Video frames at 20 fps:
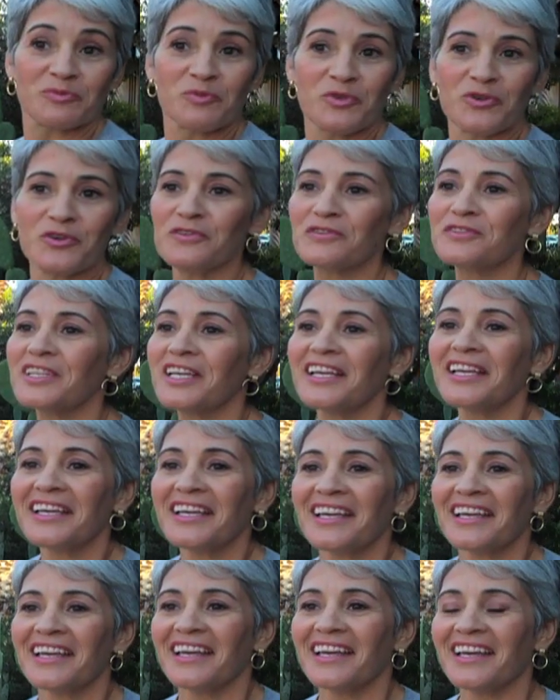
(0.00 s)
moved,
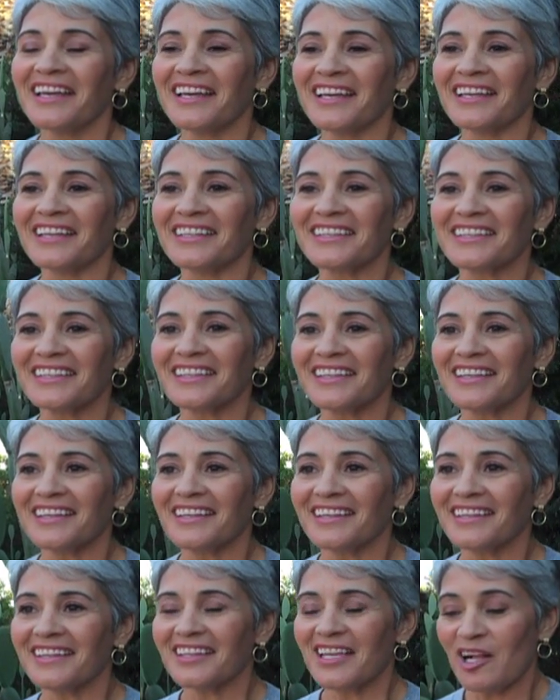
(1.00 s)
and
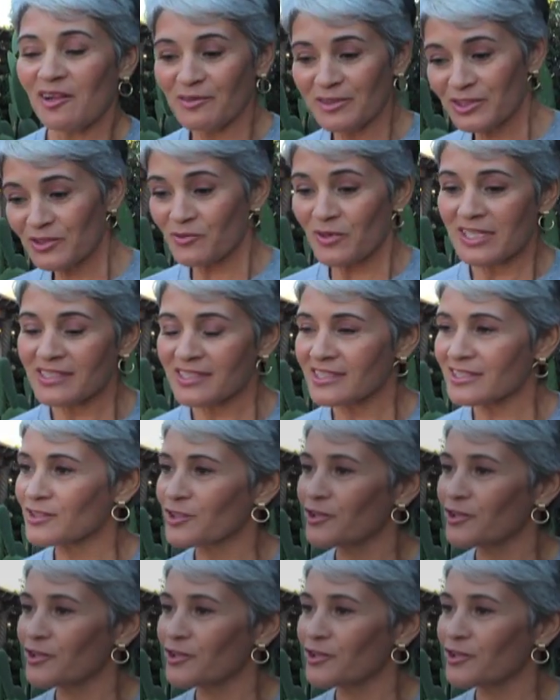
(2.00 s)
he almost runs us